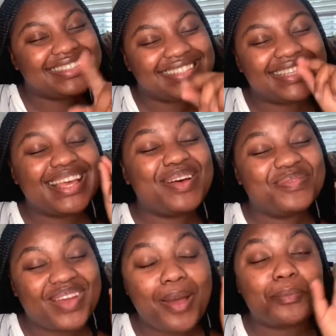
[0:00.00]
See,
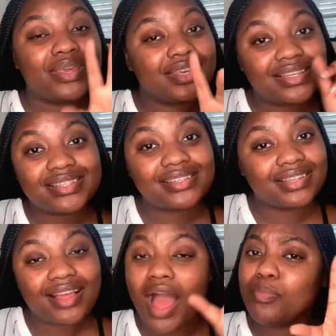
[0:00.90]
I'm being
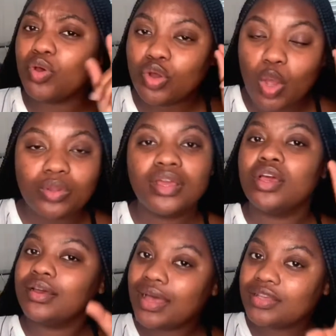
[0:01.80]
consistent. I'm not going,
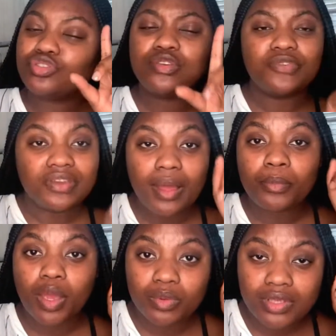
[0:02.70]
guys, you think I'm
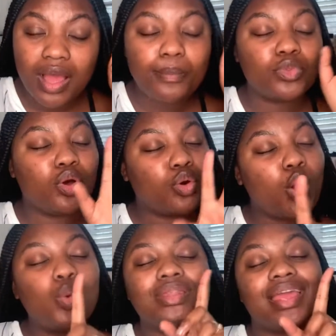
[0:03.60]
going? I'm not
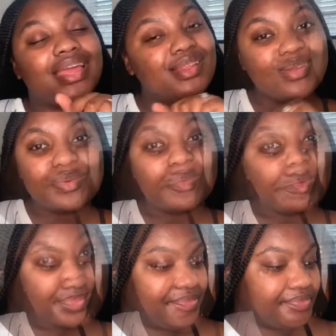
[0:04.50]
going anywhere.